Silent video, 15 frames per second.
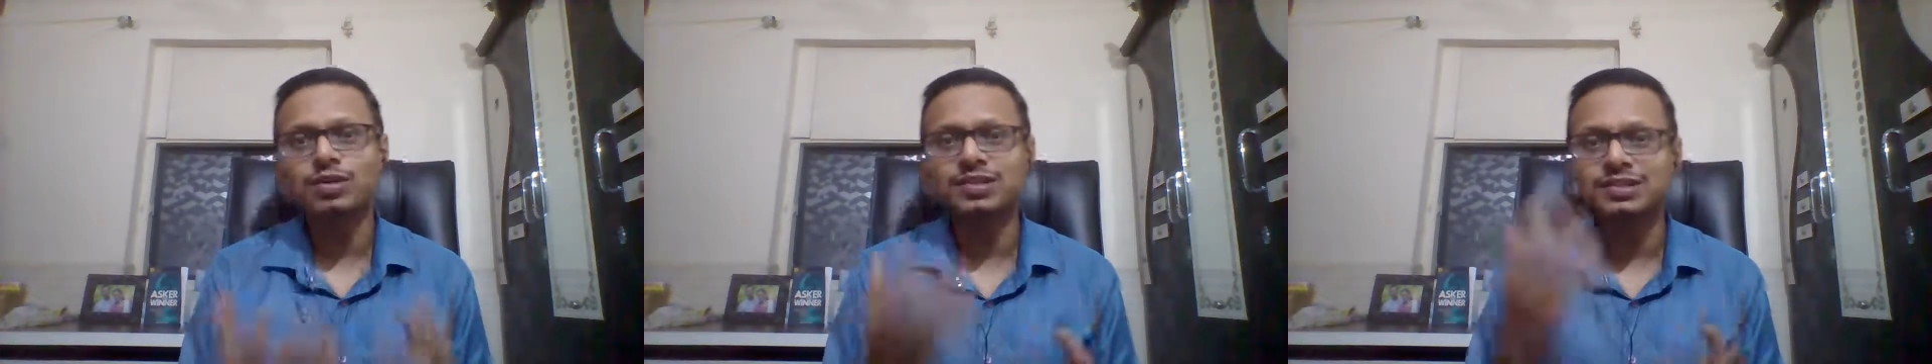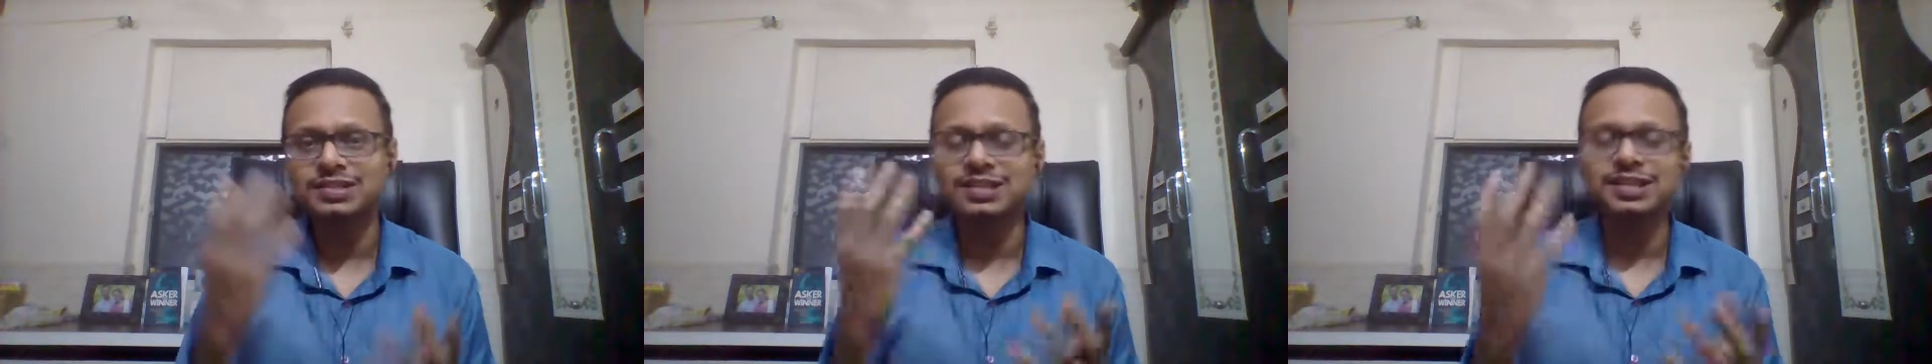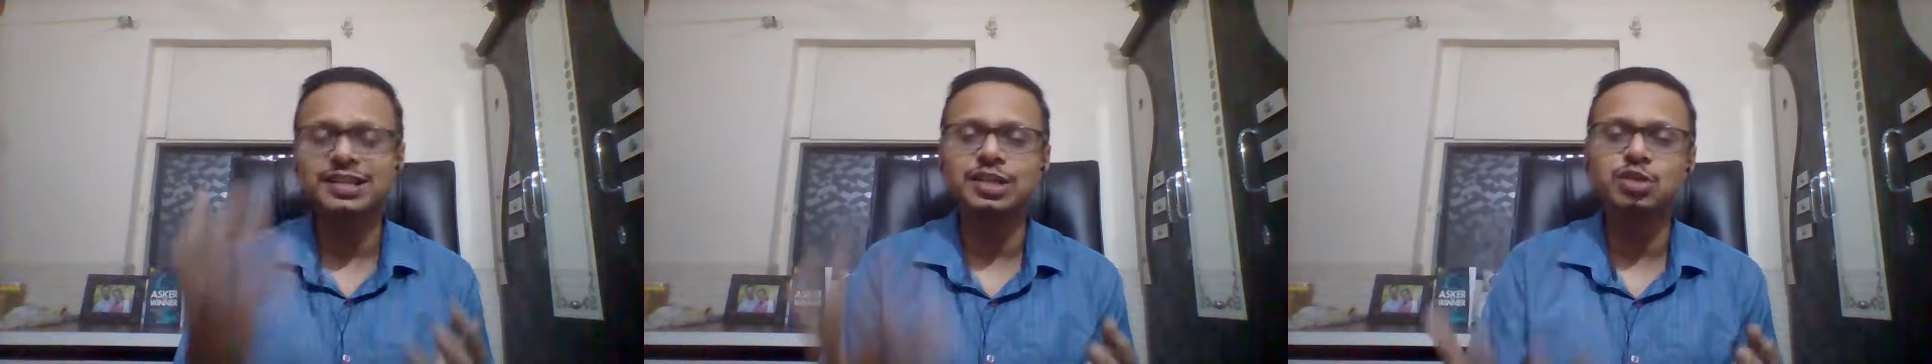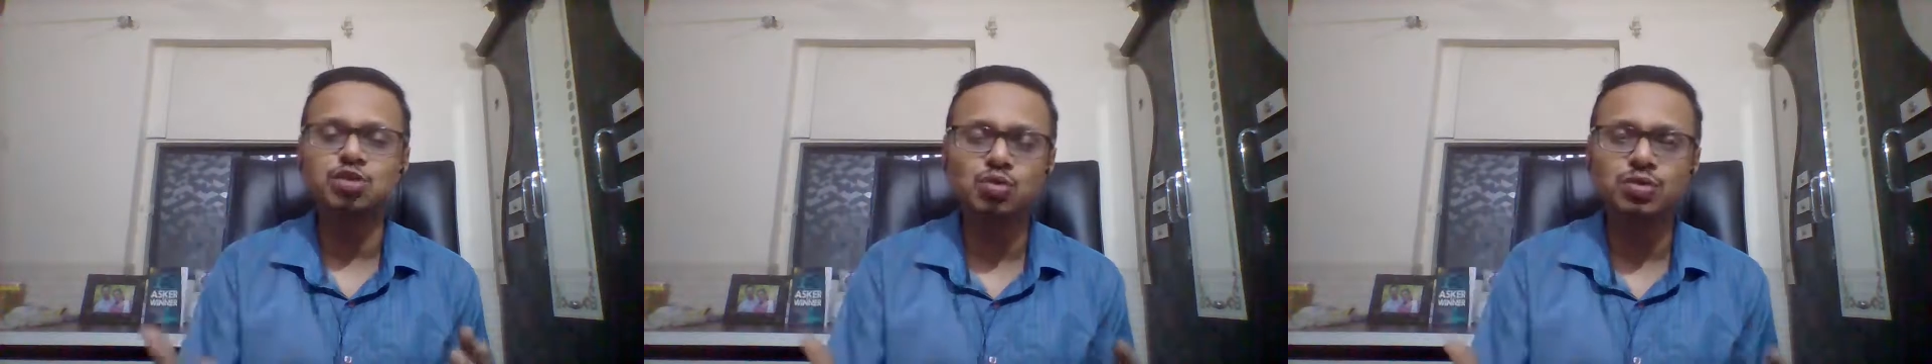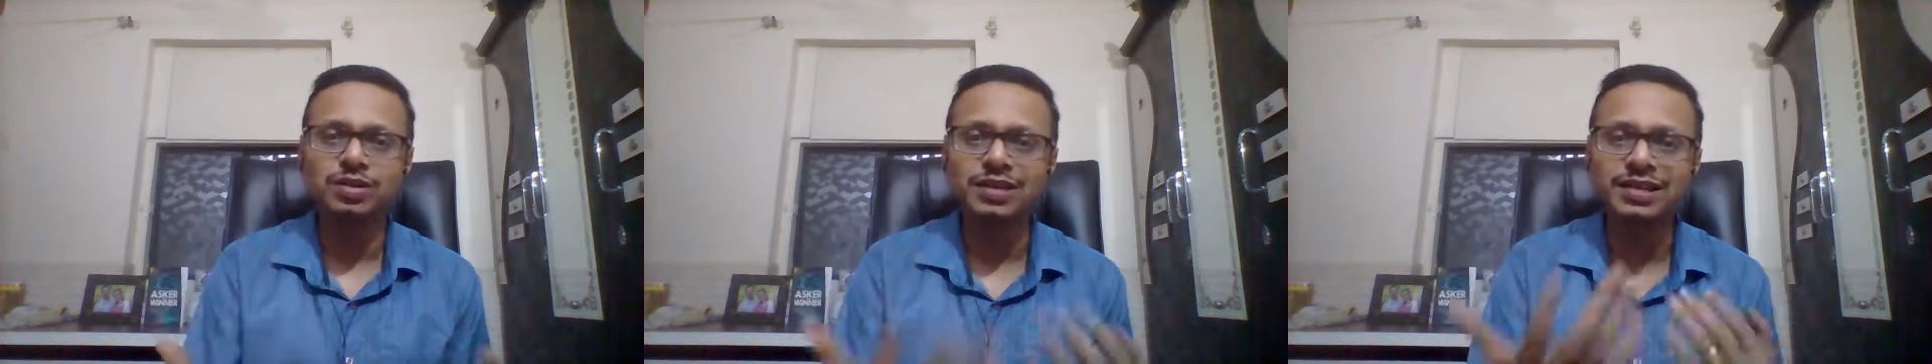is
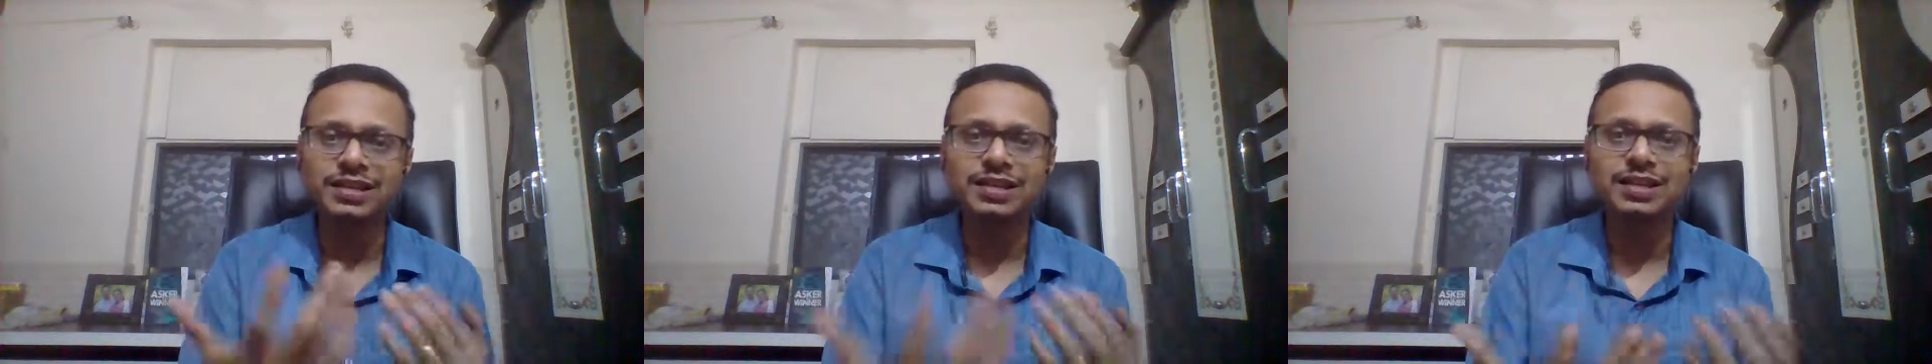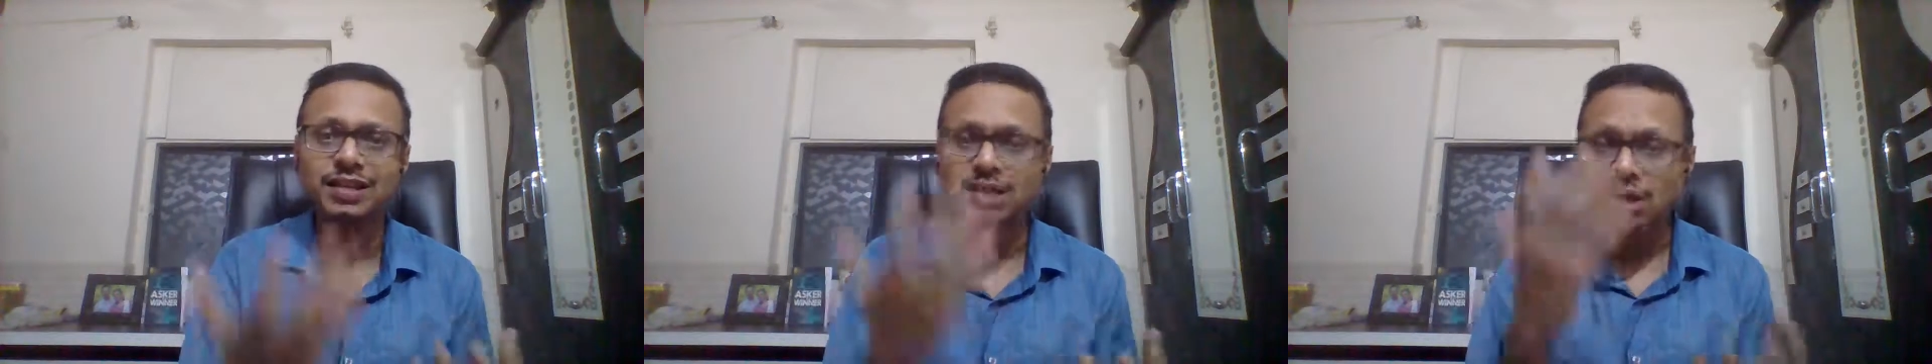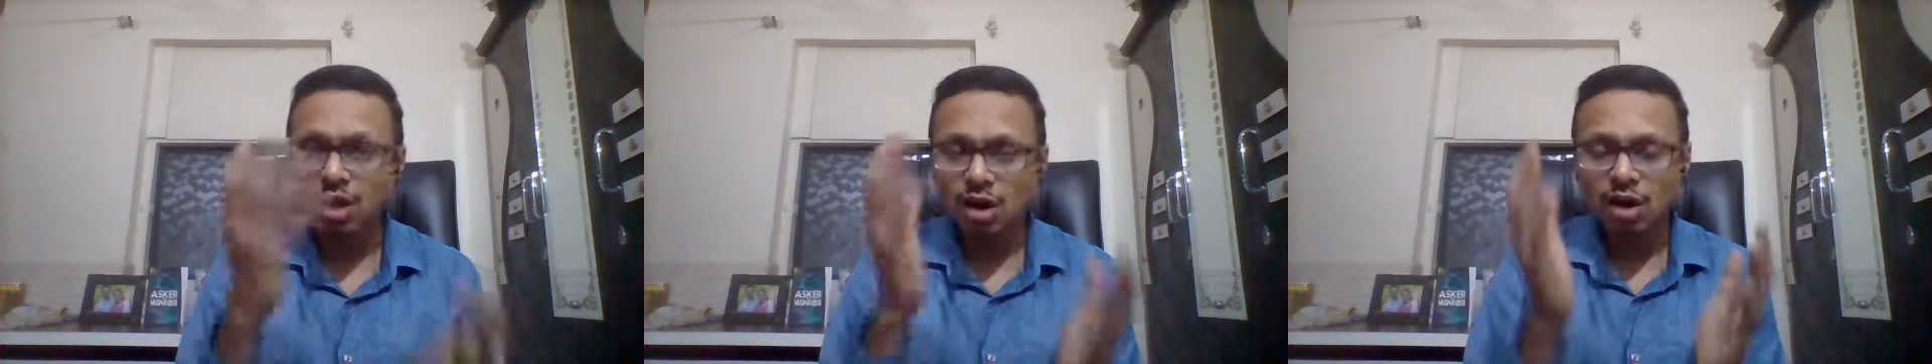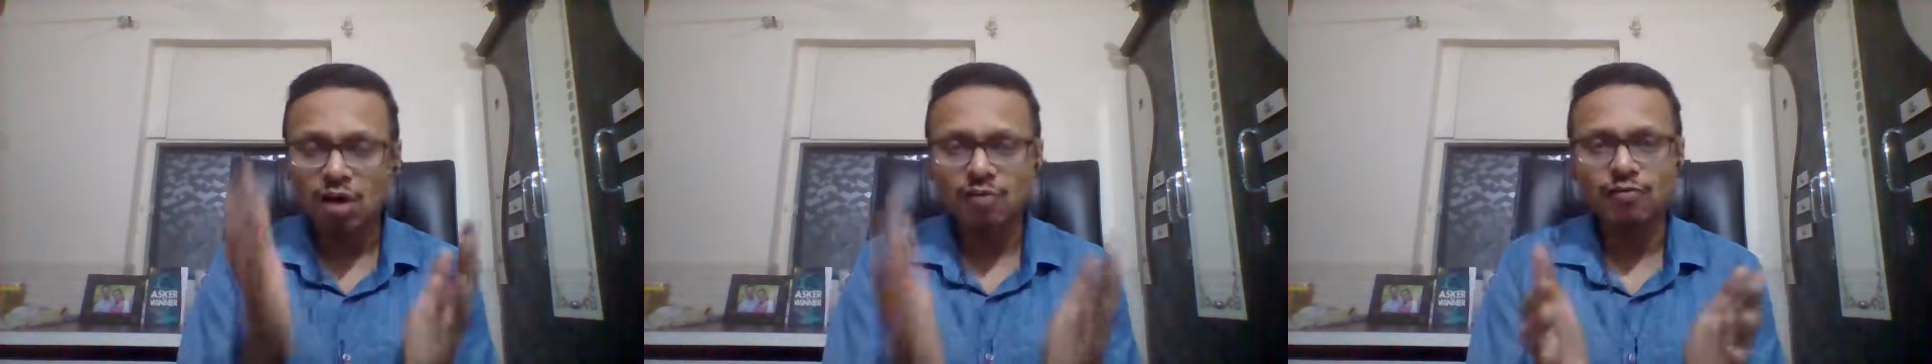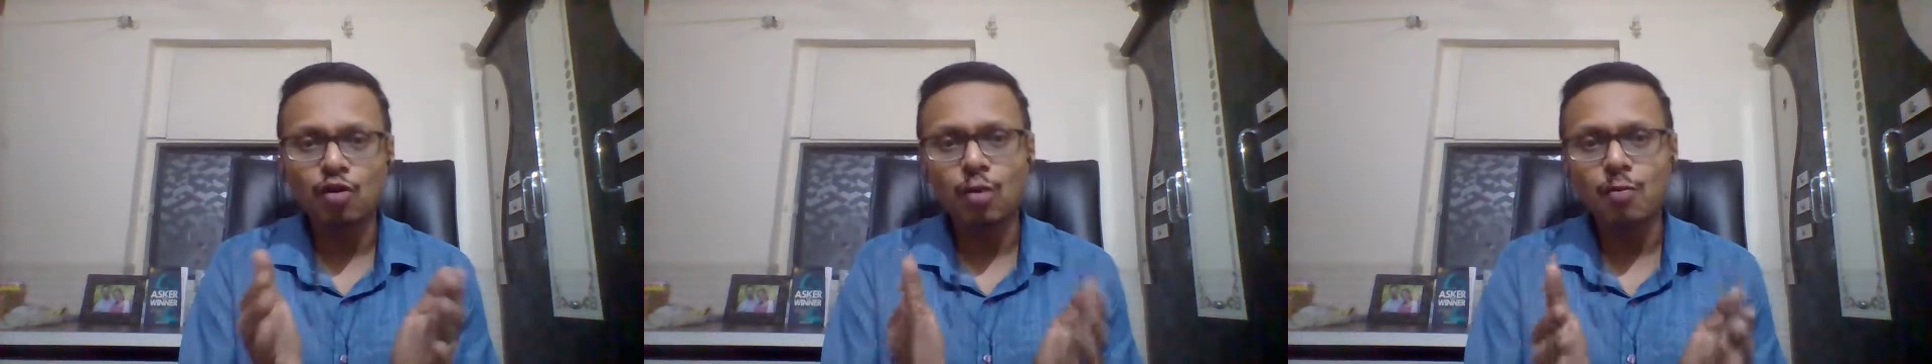issued in the
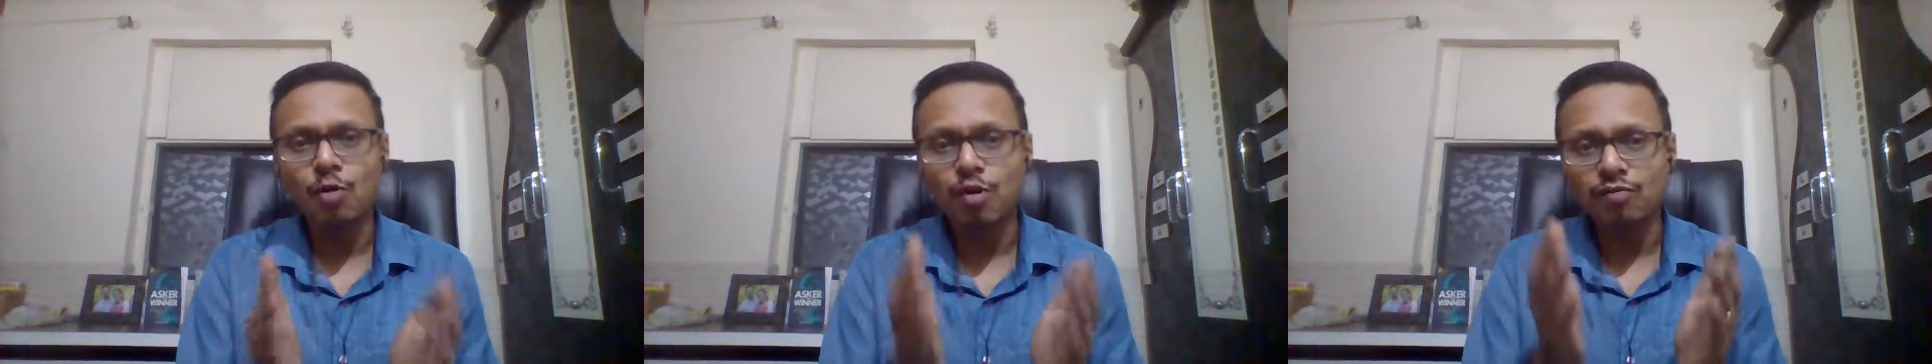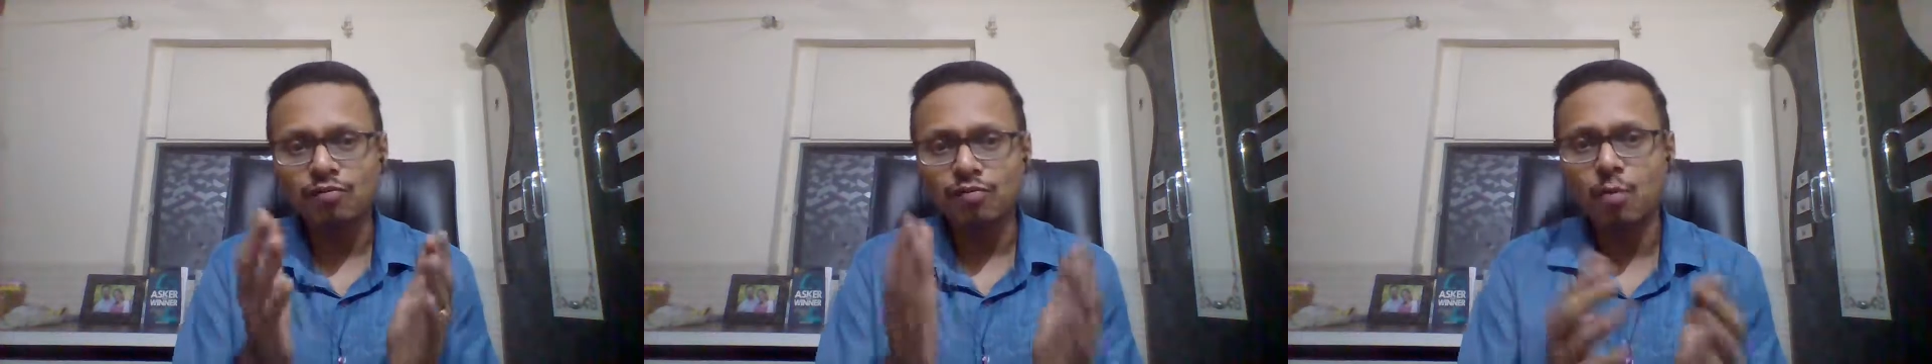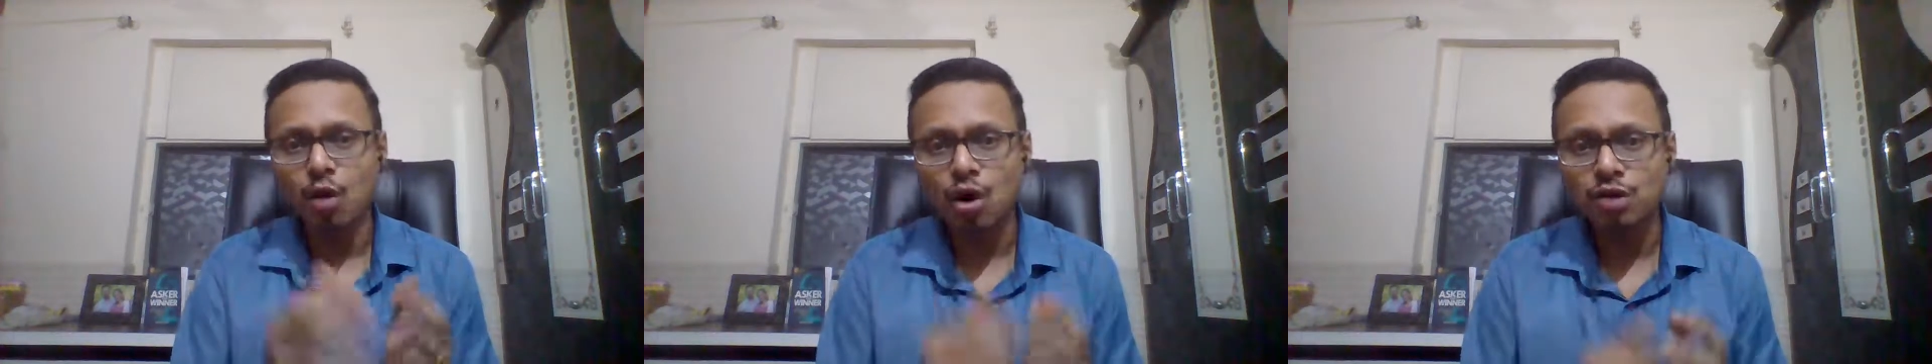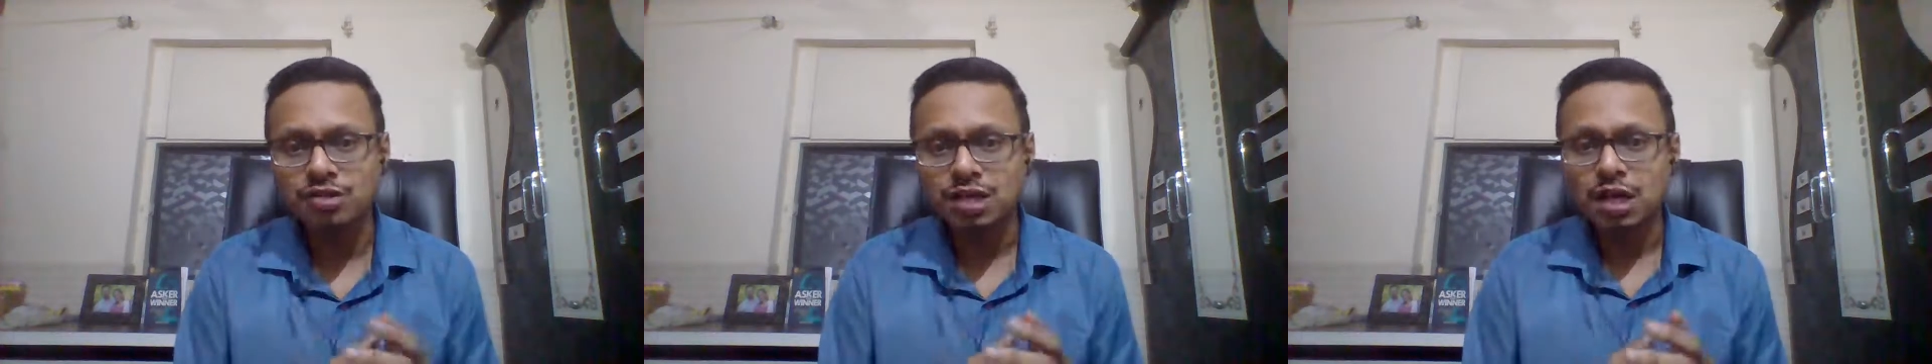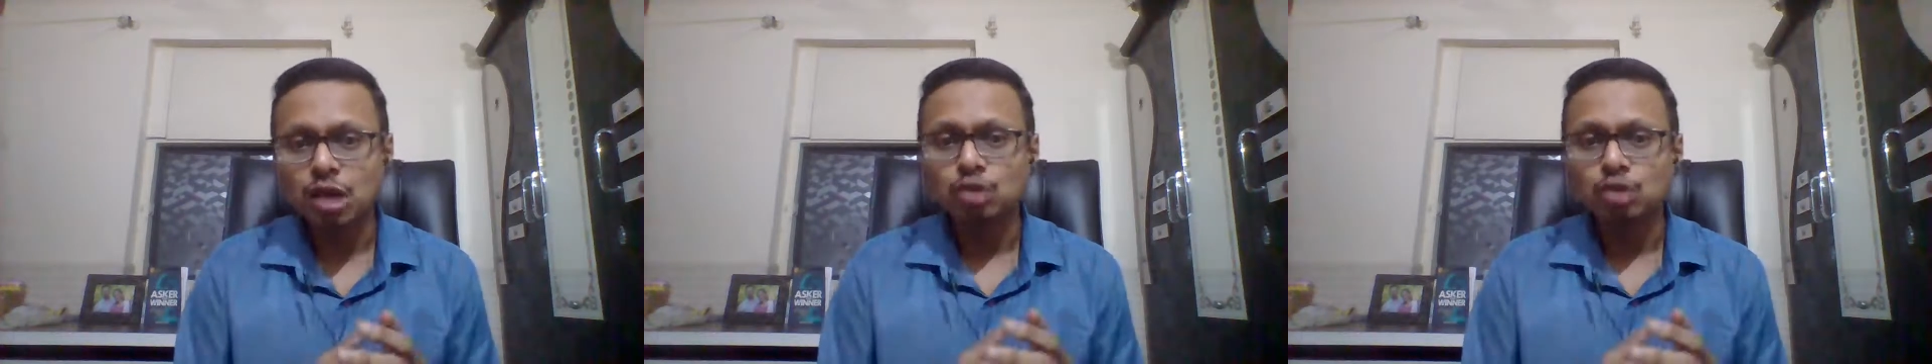form of bonds.